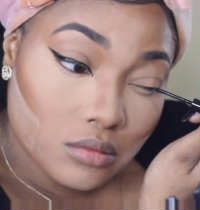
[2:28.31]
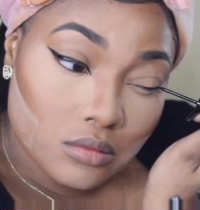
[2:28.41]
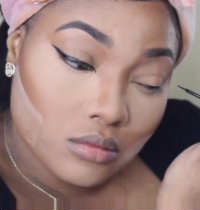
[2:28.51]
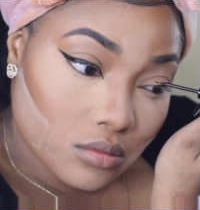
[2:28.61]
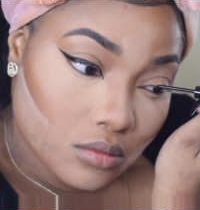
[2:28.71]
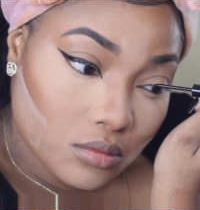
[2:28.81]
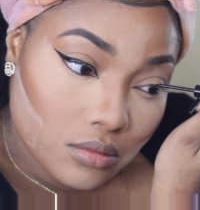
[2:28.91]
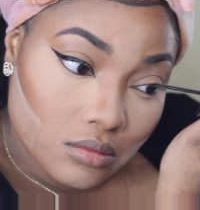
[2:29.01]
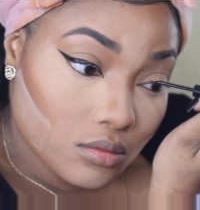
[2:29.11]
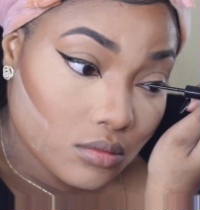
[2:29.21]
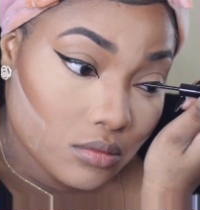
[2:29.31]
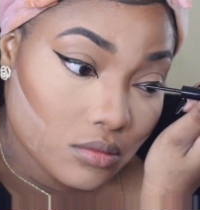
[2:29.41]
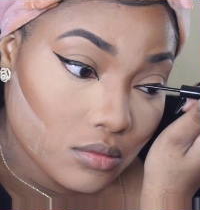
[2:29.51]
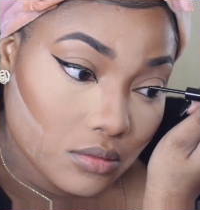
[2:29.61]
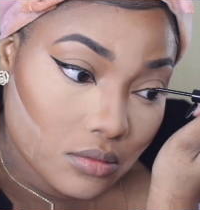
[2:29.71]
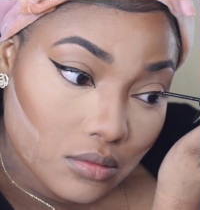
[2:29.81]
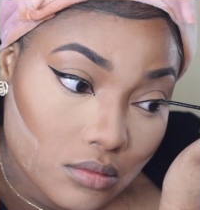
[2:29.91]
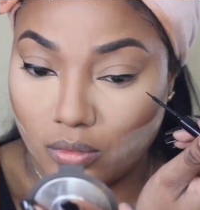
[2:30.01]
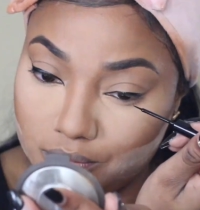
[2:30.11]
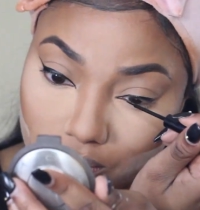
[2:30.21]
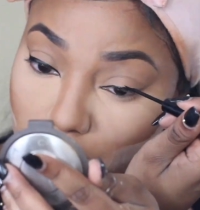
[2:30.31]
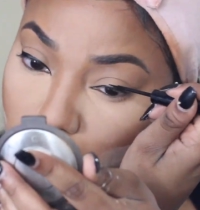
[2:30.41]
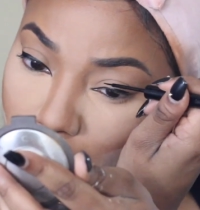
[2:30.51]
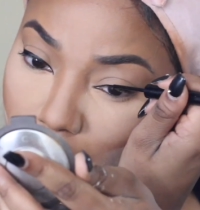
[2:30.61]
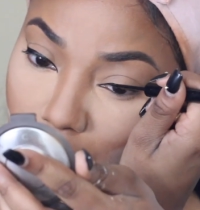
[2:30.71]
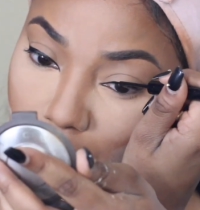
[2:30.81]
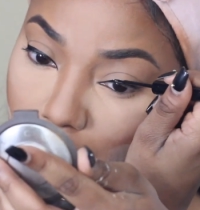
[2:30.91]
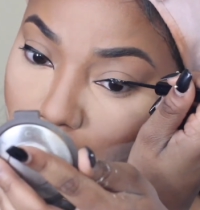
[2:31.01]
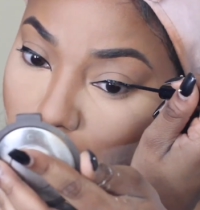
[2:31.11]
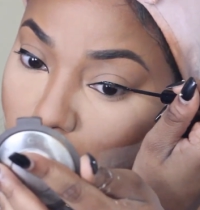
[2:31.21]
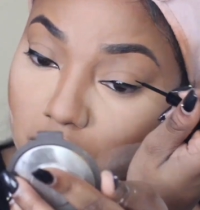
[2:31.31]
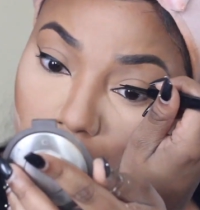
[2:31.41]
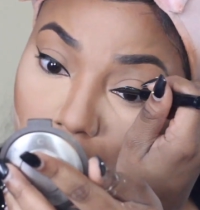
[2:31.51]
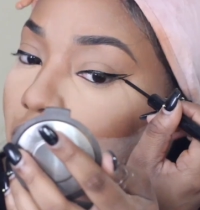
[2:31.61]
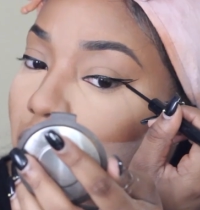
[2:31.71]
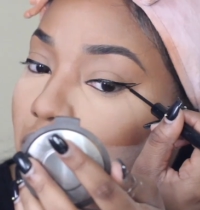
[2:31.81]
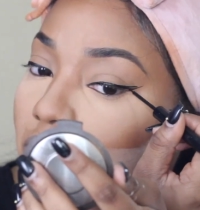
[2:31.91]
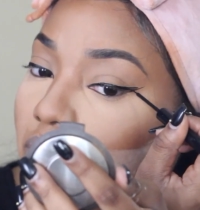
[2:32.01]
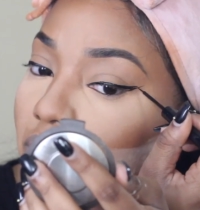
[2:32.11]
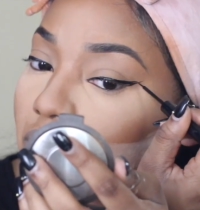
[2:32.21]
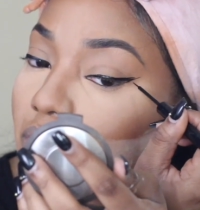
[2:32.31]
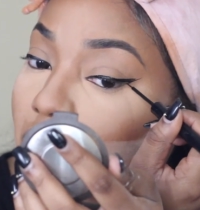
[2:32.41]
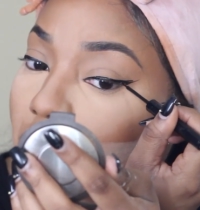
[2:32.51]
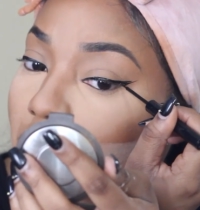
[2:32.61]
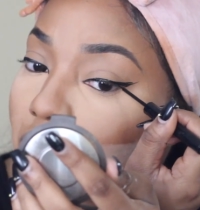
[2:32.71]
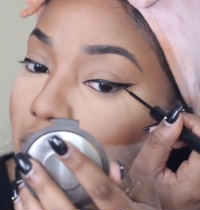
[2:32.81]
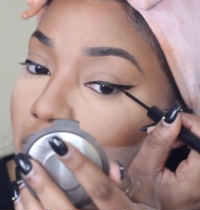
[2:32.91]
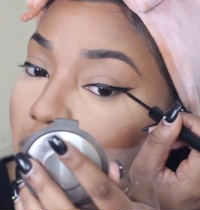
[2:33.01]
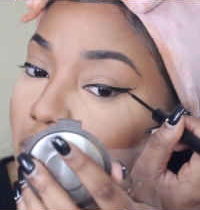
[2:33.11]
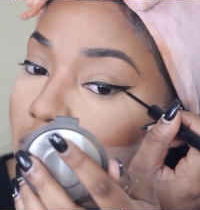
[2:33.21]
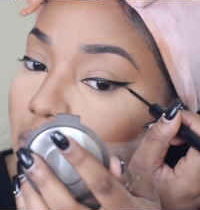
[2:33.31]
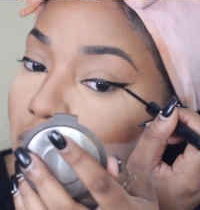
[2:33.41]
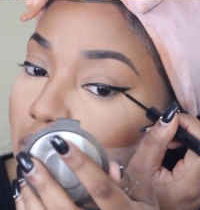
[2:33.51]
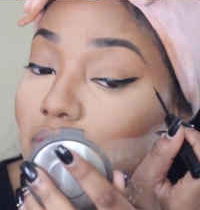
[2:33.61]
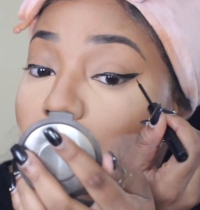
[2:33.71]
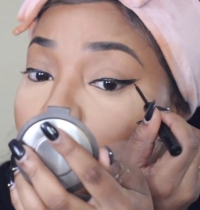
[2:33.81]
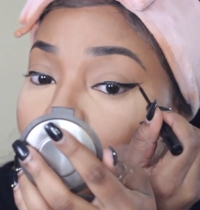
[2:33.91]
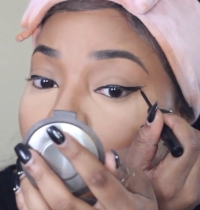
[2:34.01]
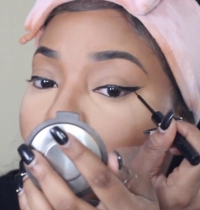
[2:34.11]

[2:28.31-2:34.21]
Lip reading: dry skin not being able to use certain powders because my skin is just too dry